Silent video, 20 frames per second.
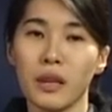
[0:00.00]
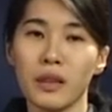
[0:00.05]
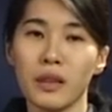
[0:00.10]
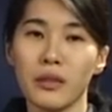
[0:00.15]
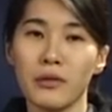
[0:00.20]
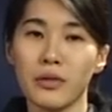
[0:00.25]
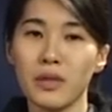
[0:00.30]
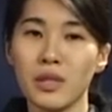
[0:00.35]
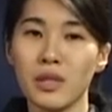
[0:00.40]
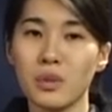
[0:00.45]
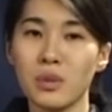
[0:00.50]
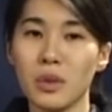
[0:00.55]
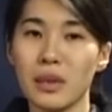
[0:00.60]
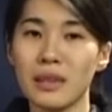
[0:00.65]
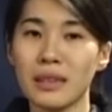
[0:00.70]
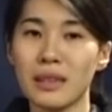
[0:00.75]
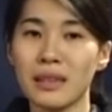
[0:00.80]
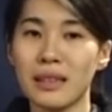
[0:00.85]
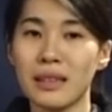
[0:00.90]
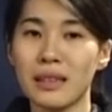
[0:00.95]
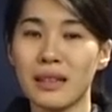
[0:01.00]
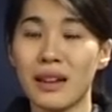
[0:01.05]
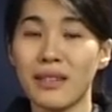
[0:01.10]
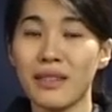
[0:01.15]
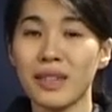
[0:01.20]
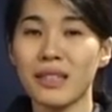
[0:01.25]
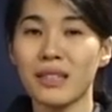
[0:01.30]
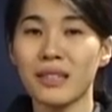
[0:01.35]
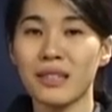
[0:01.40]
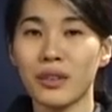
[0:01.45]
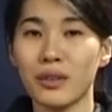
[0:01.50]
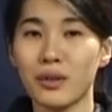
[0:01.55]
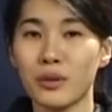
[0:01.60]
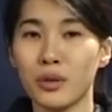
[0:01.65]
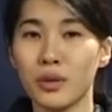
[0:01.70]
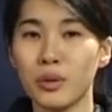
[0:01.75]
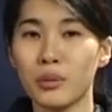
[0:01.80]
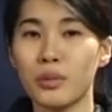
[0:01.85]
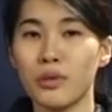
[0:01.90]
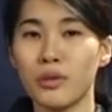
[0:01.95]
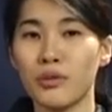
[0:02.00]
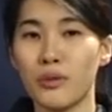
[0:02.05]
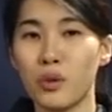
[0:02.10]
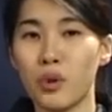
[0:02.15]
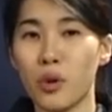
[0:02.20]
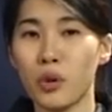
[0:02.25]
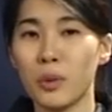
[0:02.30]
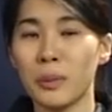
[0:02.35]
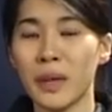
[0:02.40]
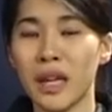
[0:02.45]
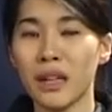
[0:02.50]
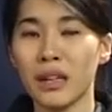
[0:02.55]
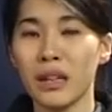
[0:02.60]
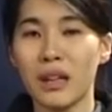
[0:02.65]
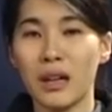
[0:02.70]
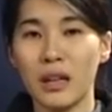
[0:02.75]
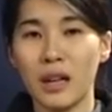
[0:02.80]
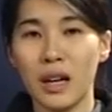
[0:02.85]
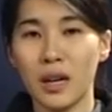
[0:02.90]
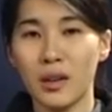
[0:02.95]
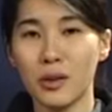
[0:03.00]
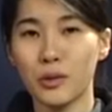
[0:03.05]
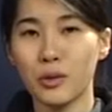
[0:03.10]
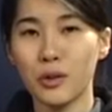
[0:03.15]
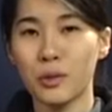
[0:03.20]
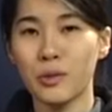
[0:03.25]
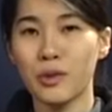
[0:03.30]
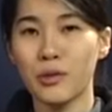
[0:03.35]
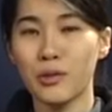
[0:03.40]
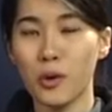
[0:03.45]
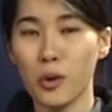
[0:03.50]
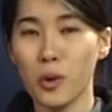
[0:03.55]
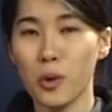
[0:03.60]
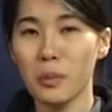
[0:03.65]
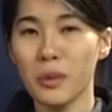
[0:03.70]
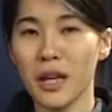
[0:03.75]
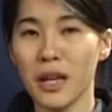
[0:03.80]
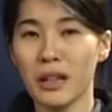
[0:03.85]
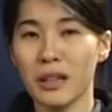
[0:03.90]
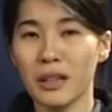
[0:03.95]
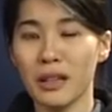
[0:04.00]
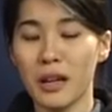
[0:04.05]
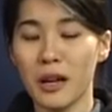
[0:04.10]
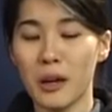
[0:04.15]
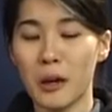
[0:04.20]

The first one is that there is a group forming. A group forming